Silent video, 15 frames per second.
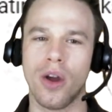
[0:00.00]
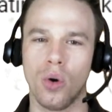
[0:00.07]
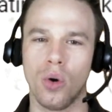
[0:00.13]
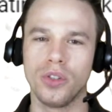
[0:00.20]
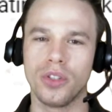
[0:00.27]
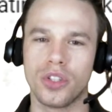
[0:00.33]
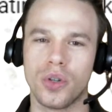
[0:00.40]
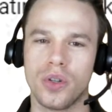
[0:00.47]

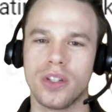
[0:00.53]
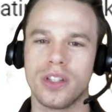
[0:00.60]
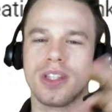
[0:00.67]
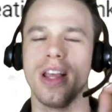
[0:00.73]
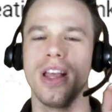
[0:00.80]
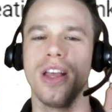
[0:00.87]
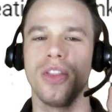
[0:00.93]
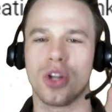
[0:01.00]
older students
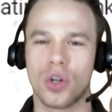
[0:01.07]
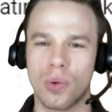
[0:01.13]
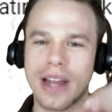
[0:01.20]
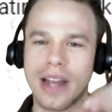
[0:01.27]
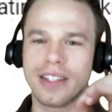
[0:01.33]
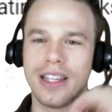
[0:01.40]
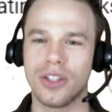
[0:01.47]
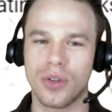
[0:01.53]
the
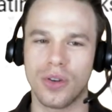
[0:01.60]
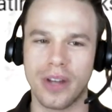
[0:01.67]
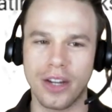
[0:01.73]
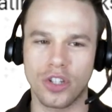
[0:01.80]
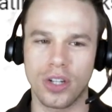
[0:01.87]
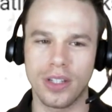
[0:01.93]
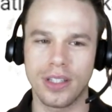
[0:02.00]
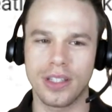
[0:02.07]
correct
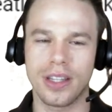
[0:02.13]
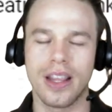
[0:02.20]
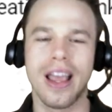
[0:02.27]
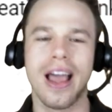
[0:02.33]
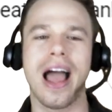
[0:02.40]
intonations.